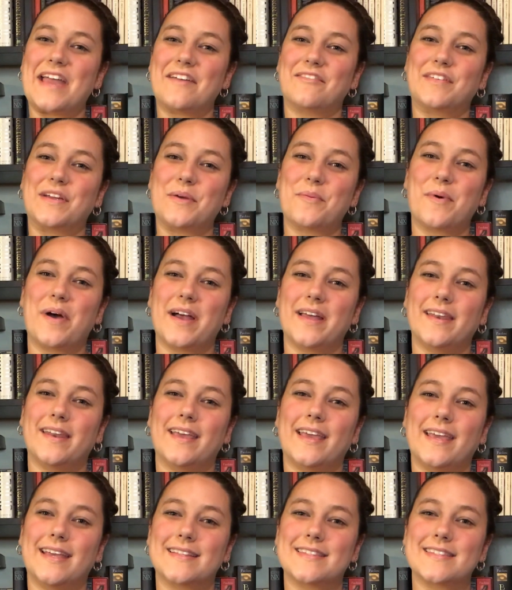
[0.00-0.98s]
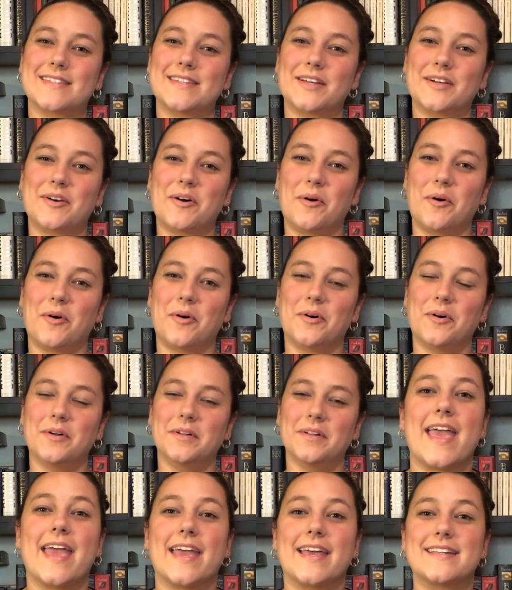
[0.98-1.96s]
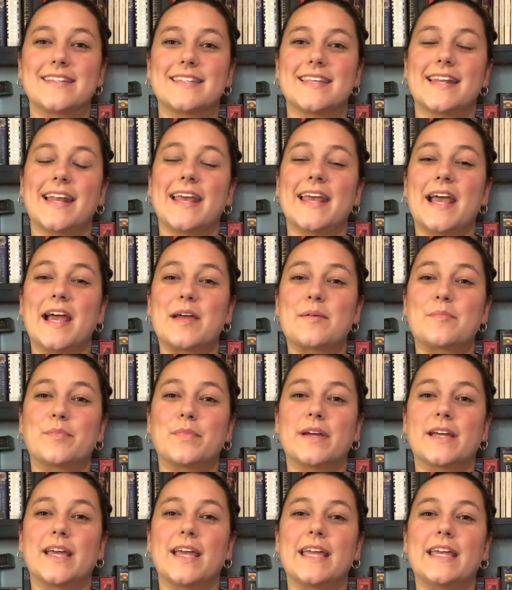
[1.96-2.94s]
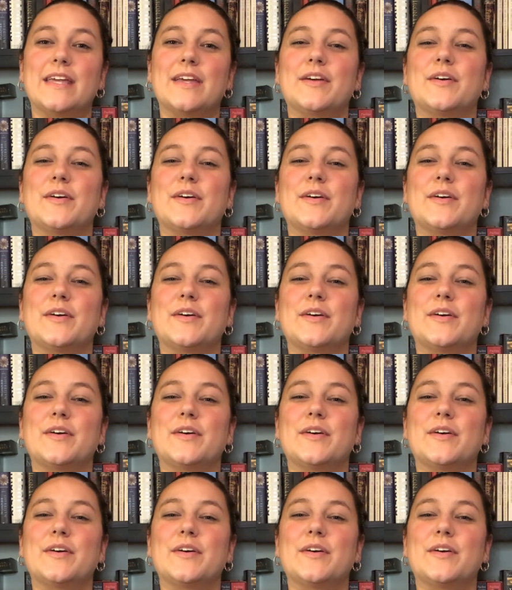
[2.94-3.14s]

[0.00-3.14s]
everyone, it's Nicole, and today I'm bringing